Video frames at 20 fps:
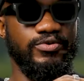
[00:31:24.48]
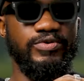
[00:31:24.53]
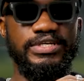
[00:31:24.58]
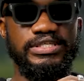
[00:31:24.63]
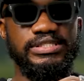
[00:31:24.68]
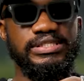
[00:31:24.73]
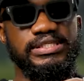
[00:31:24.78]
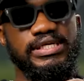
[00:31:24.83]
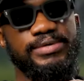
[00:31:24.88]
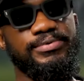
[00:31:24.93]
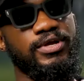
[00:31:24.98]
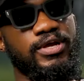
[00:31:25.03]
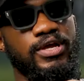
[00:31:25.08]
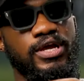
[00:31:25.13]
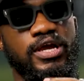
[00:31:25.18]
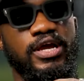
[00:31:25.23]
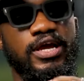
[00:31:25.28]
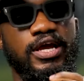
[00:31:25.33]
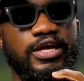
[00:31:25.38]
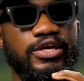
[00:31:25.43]
So this is a
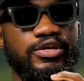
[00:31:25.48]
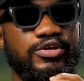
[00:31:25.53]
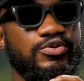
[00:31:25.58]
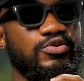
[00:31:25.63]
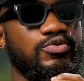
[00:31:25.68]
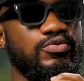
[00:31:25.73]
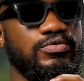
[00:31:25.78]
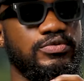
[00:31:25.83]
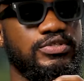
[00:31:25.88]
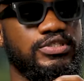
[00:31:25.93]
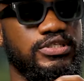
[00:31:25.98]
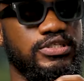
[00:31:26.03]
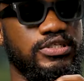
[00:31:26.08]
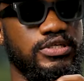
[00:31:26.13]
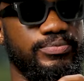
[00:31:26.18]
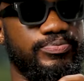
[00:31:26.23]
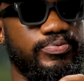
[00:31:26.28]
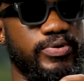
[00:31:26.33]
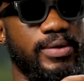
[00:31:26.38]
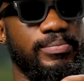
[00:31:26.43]
huge
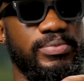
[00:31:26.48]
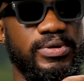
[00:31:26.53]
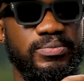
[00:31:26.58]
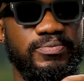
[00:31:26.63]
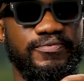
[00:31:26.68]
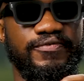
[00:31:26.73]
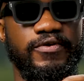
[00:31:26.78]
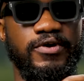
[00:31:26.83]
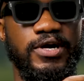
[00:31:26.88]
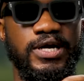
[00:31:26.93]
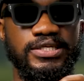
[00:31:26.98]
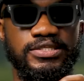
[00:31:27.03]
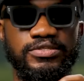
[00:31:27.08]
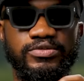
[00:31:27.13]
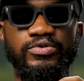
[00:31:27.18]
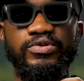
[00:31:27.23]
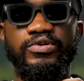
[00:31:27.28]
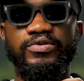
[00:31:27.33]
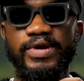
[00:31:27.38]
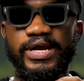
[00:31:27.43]
problem for us.
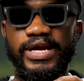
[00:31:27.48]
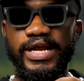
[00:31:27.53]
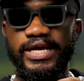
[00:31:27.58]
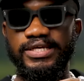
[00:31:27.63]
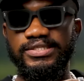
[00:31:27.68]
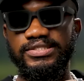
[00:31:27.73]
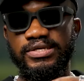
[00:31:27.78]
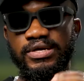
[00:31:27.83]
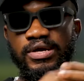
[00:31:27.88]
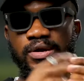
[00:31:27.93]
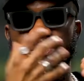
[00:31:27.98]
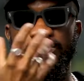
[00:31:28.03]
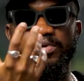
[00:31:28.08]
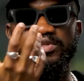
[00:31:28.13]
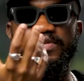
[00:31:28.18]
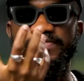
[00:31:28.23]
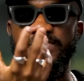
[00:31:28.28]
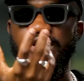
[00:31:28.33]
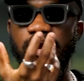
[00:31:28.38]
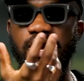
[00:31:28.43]
So you realize
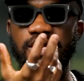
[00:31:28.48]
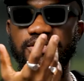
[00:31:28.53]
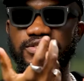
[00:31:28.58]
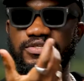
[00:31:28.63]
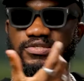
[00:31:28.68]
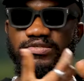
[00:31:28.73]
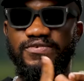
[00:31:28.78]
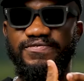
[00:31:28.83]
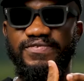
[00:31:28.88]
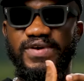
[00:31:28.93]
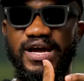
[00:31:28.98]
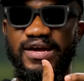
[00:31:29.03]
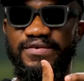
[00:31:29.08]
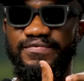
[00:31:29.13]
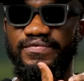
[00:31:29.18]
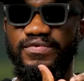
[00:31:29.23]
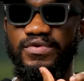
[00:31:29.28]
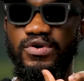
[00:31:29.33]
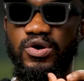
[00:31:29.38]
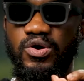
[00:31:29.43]
most of the artists
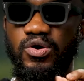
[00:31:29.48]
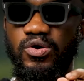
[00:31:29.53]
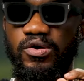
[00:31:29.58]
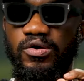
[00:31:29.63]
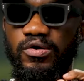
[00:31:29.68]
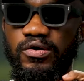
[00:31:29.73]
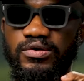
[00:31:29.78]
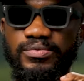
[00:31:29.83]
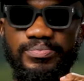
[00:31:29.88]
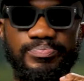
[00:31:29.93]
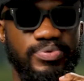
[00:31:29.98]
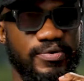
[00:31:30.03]
survive on